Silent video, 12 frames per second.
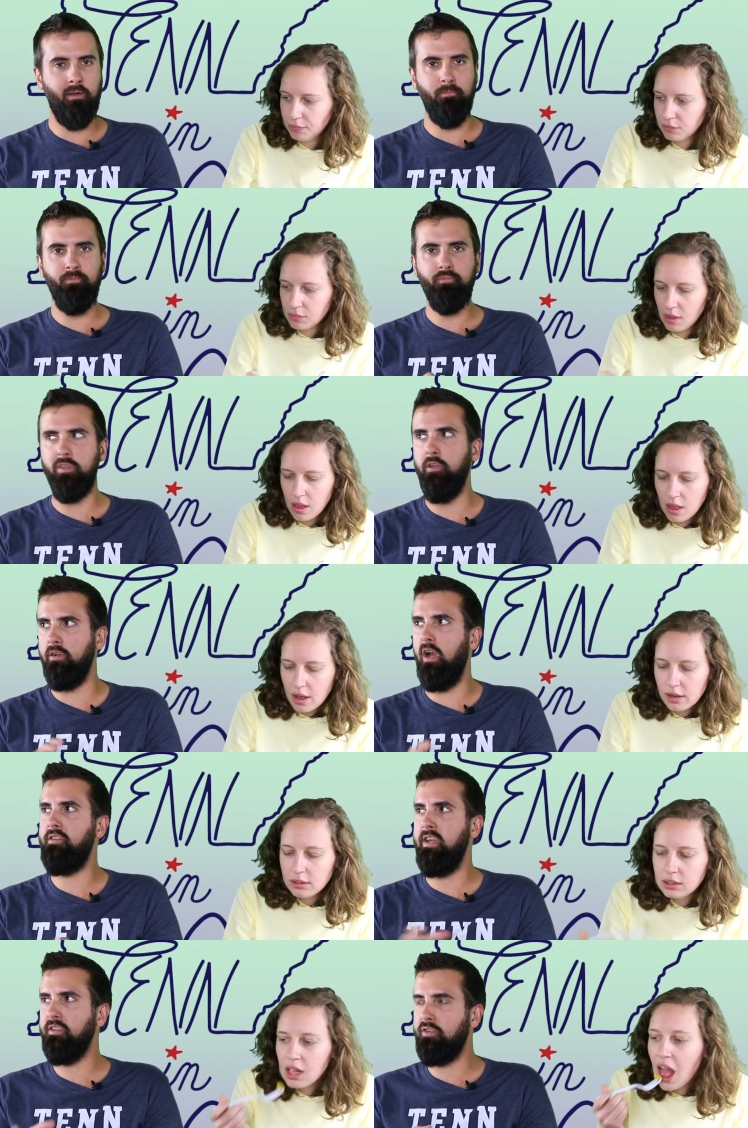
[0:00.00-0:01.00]
Speaker 1: a you know a
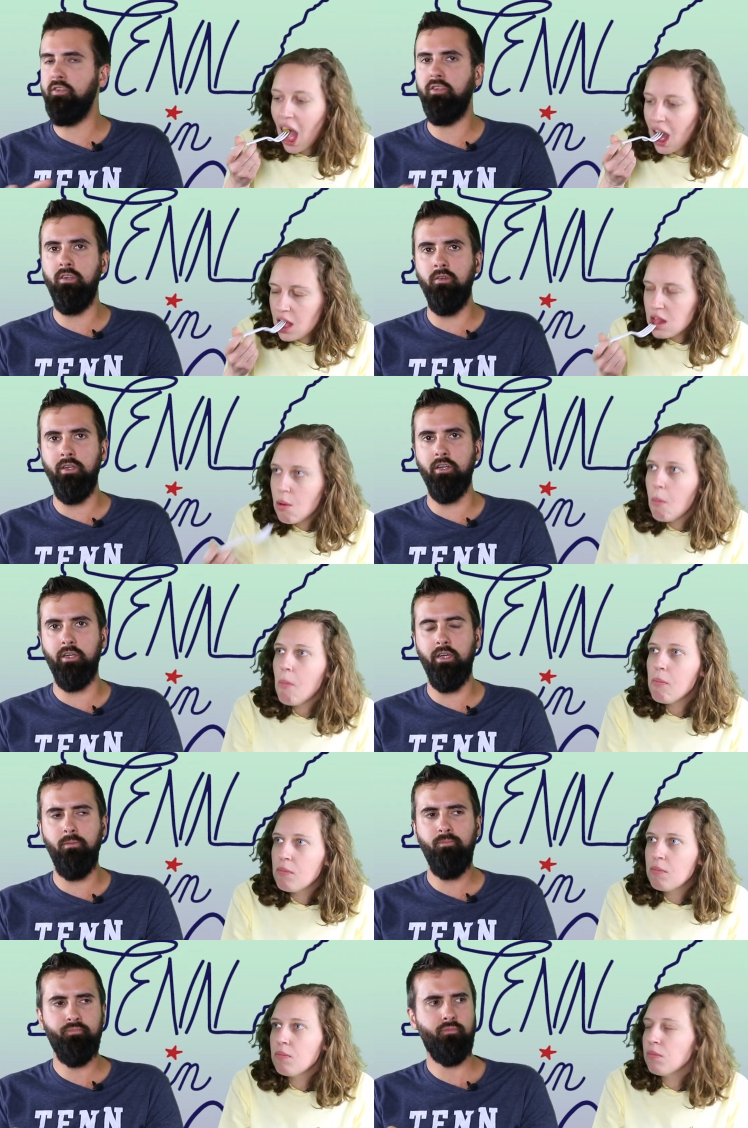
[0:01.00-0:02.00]
taste or two, and you're
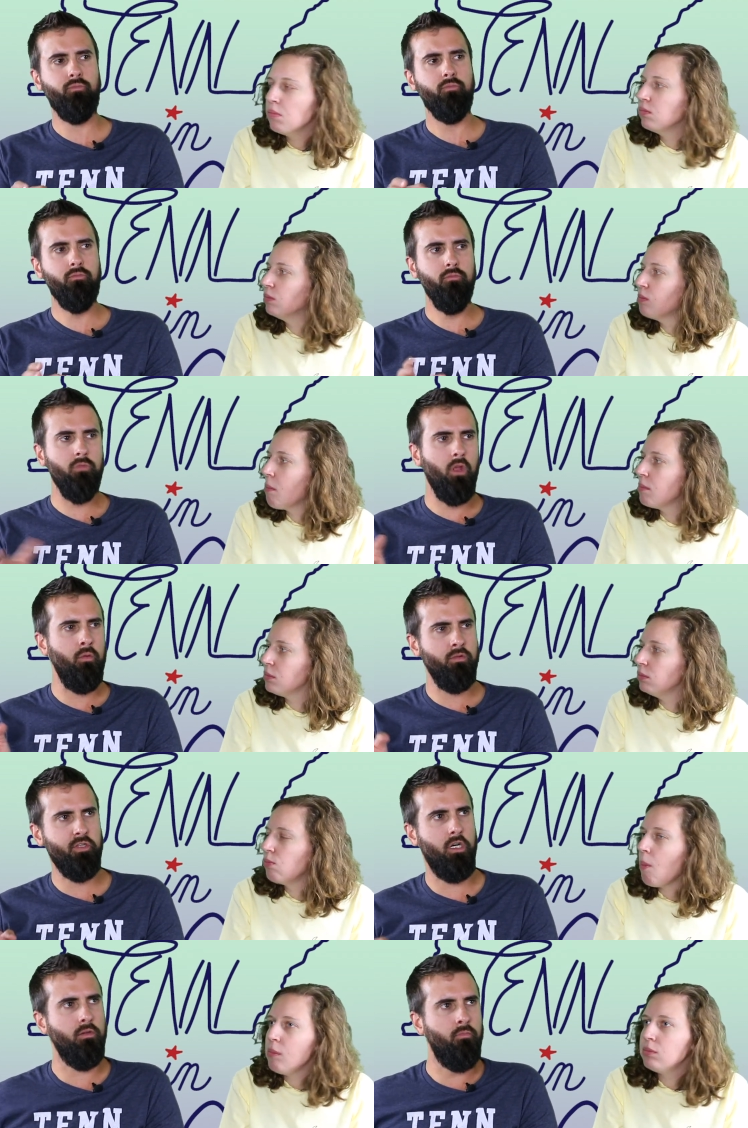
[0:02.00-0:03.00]
good. Mm-hmm.
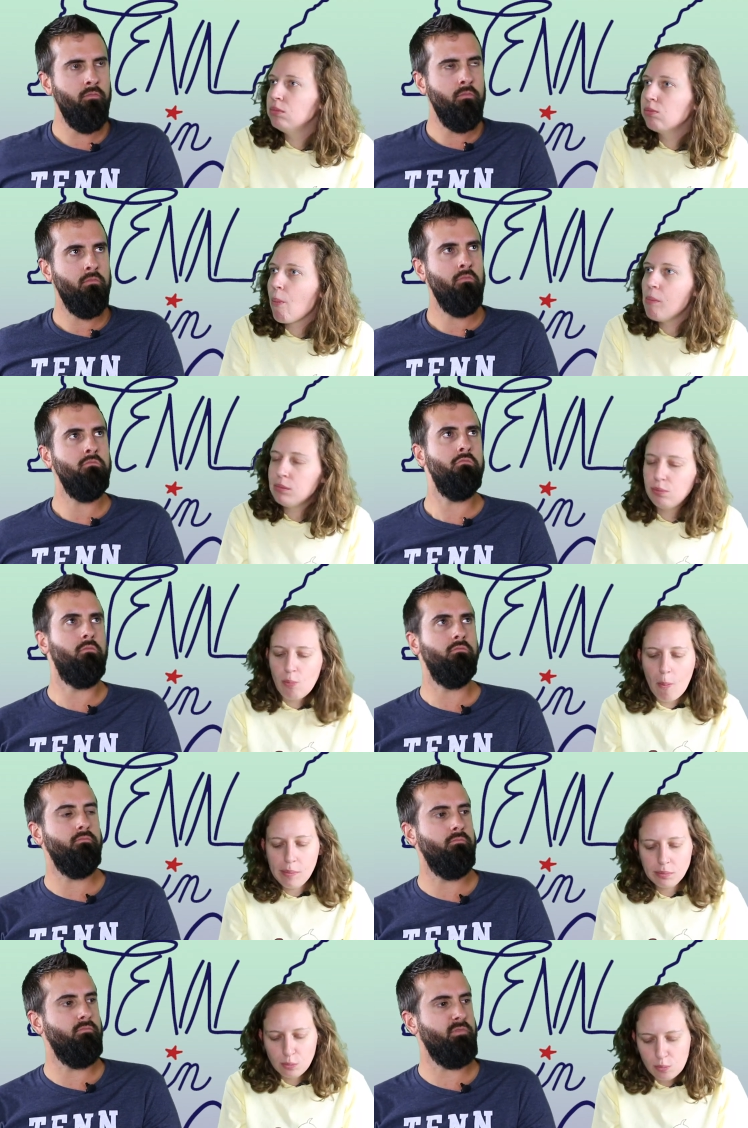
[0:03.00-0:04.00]
So,
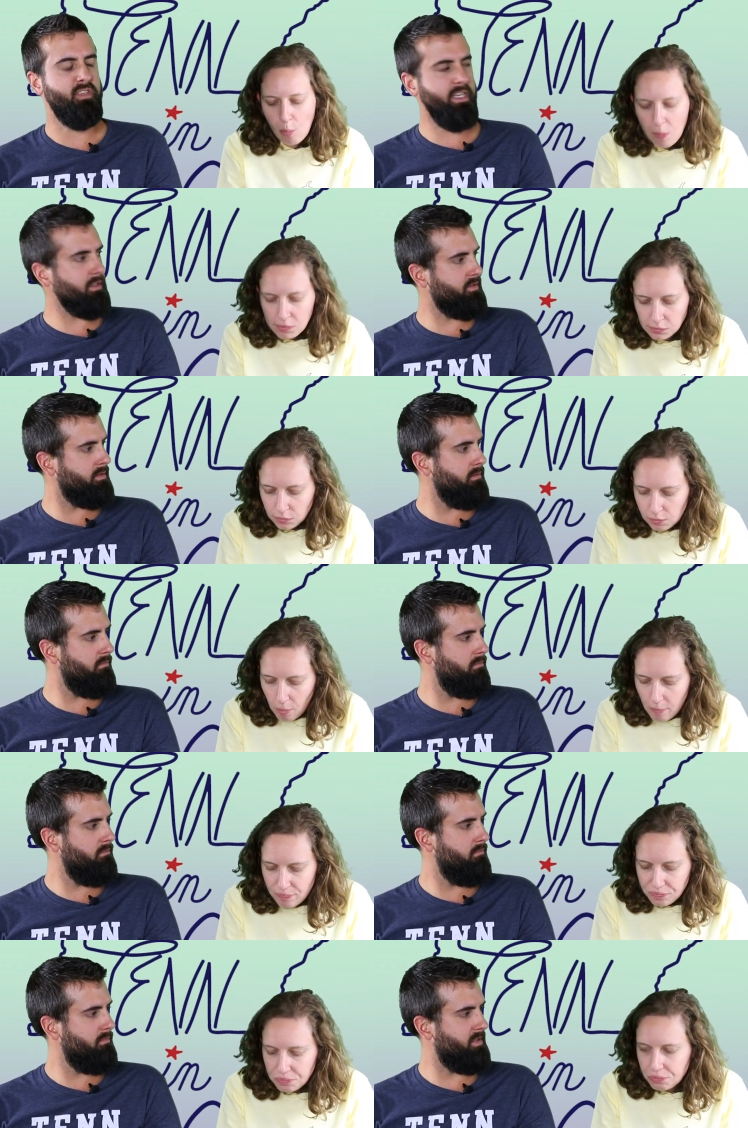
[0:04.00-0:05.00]
six,
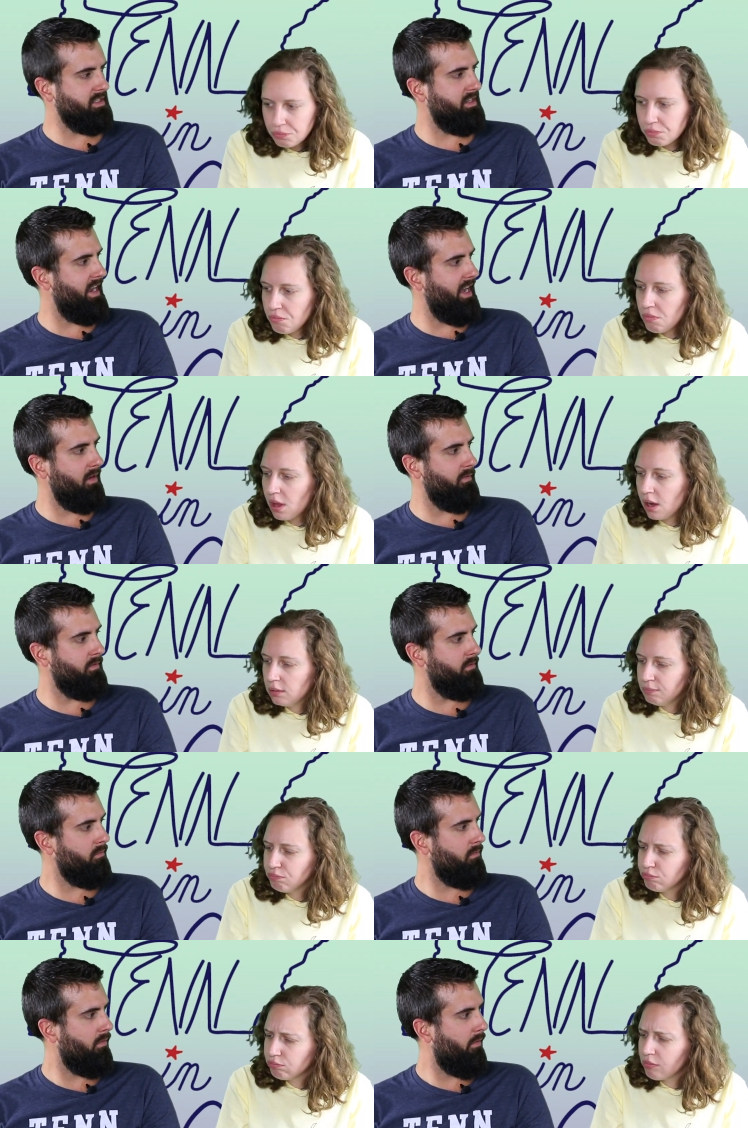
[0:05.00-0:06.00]
six and a half.
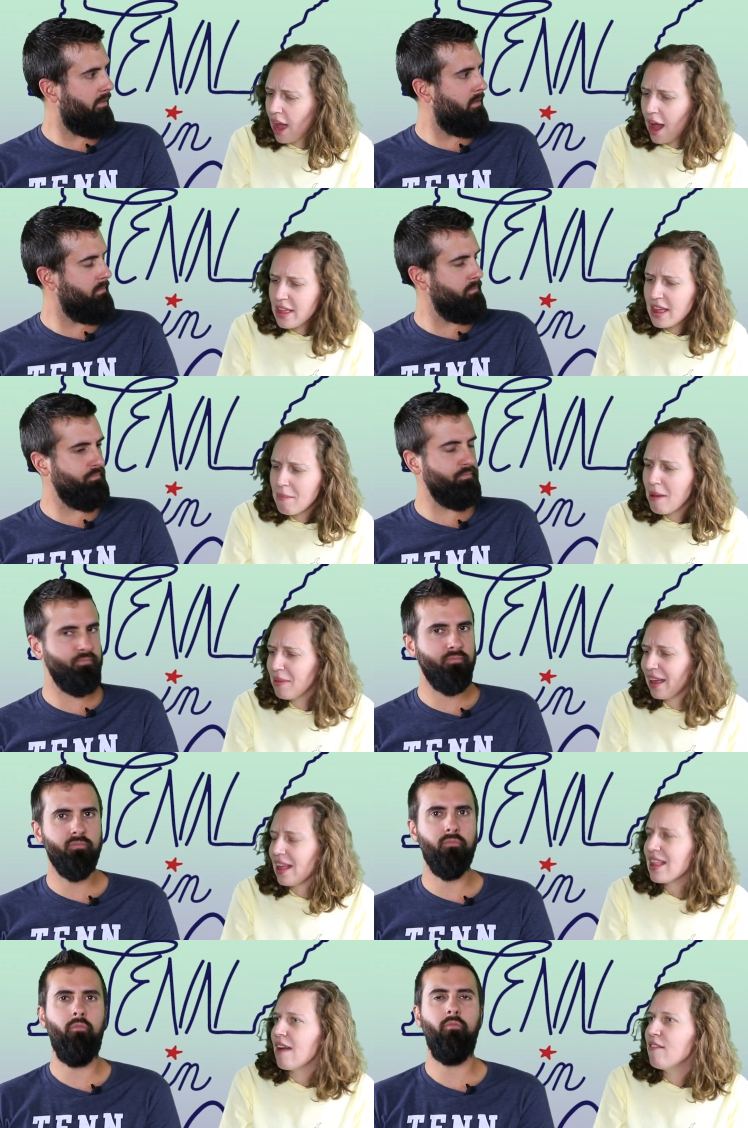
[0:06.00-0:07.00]
Speaker 2: Mm, I'd say
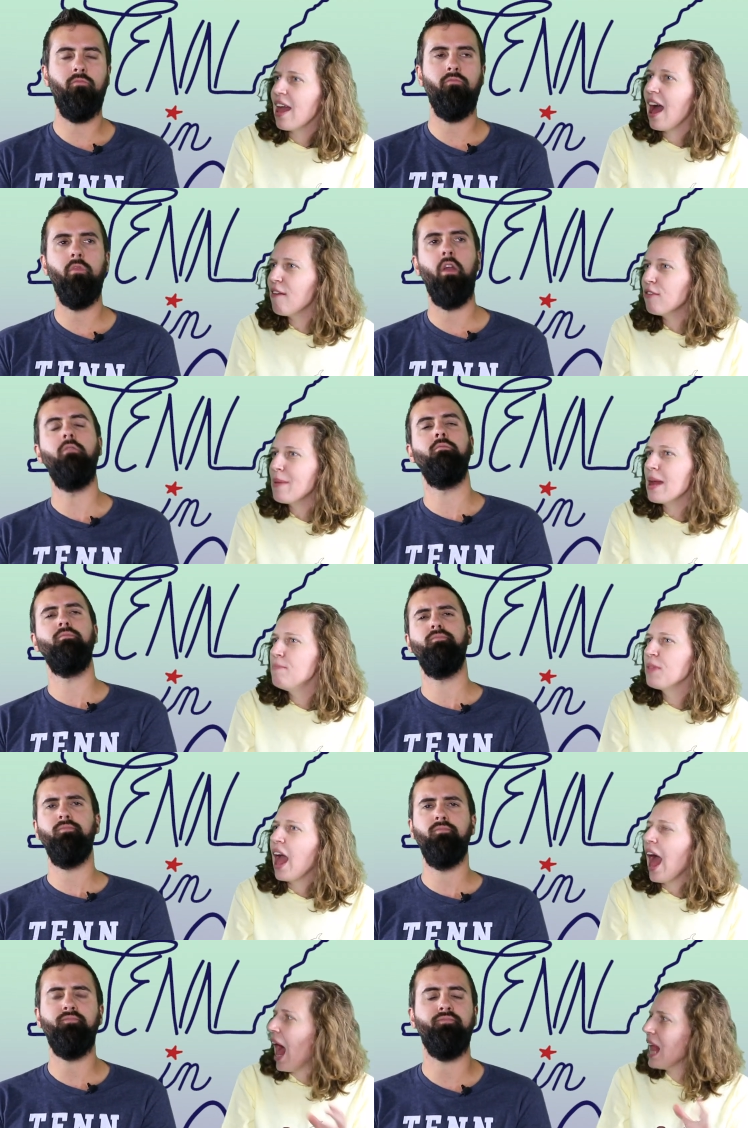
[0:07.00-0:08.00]
like a seven and a half for me.
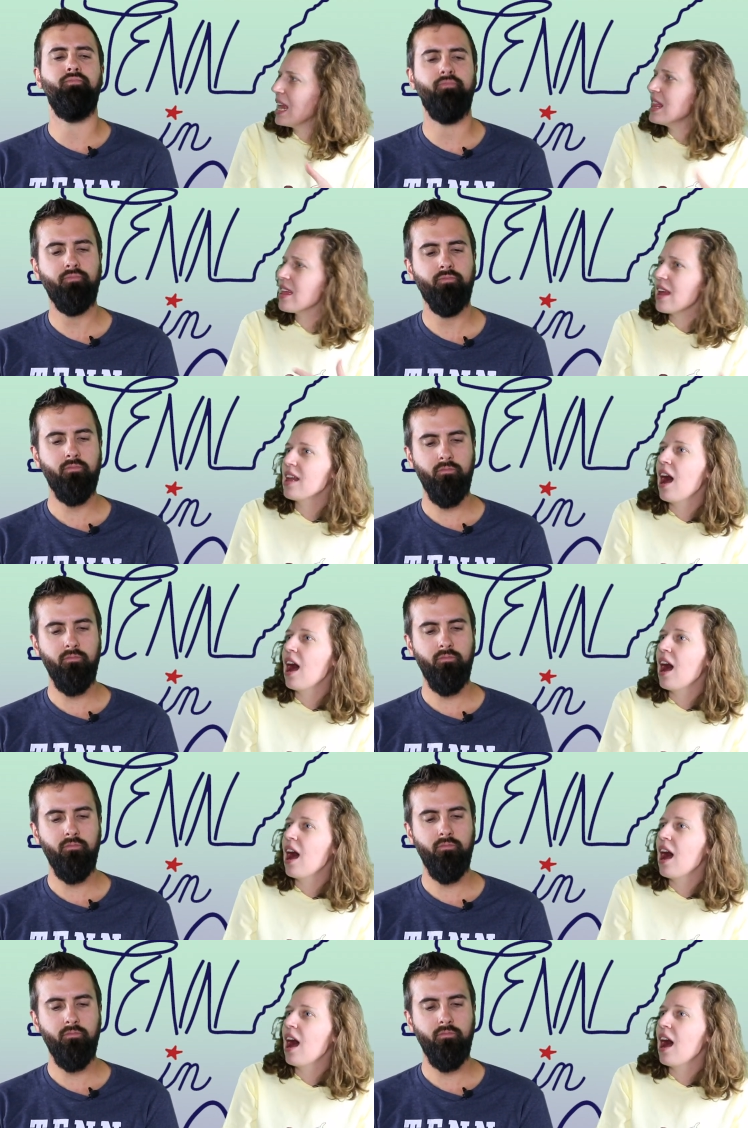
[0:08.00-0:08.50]
I think this on